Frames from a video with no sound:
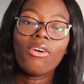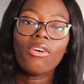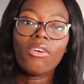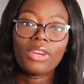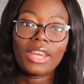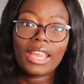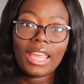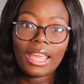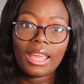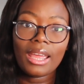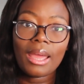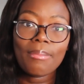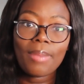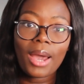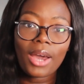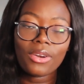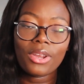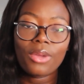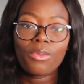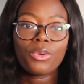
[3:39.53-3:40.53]
on here
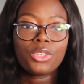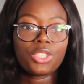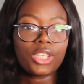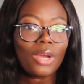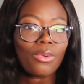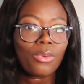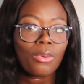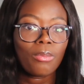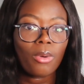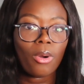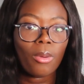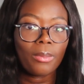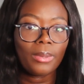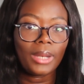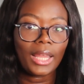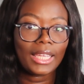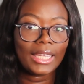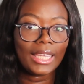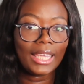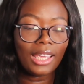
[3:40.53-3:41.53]
about it, which I will
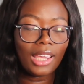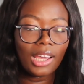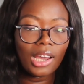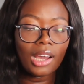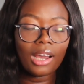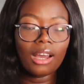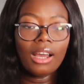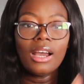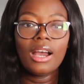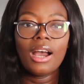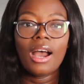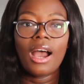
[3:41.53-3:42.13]
pop like here.